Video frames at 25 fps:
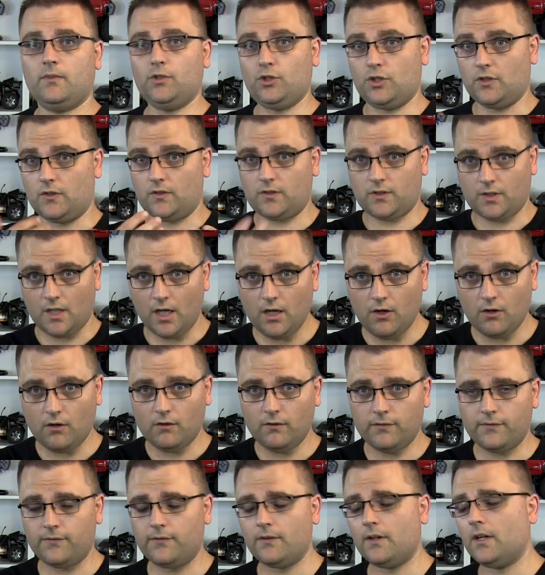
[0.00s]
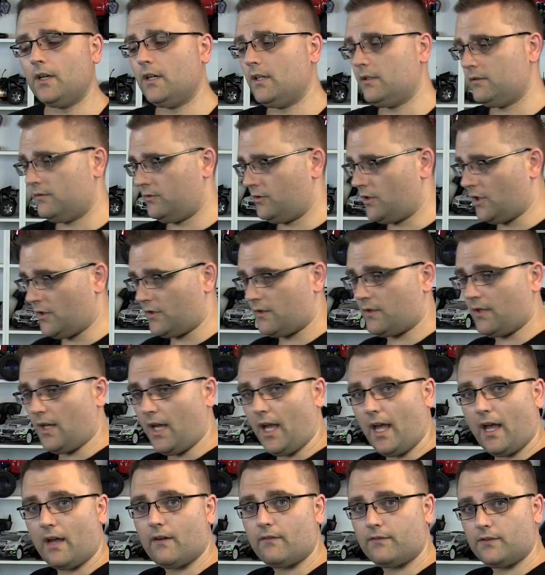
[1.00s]
yourself just to
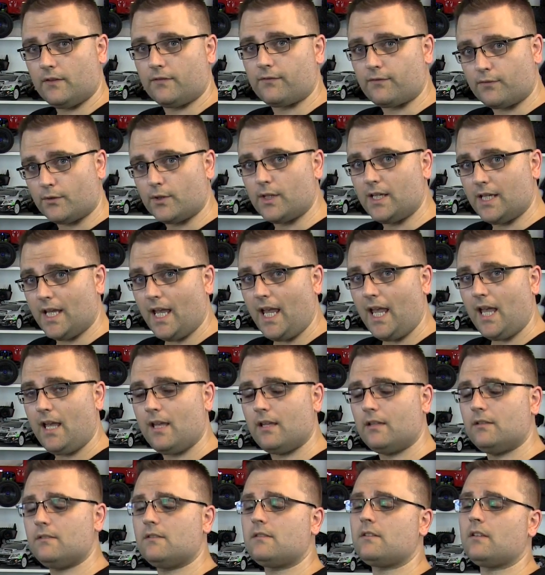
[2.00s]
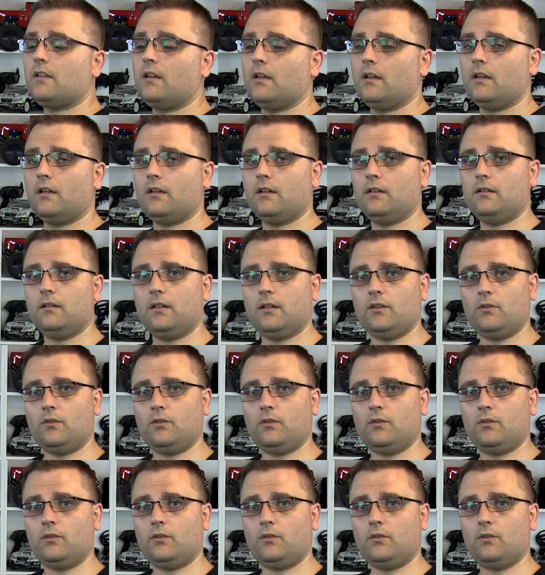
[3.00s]
have the free hands uh,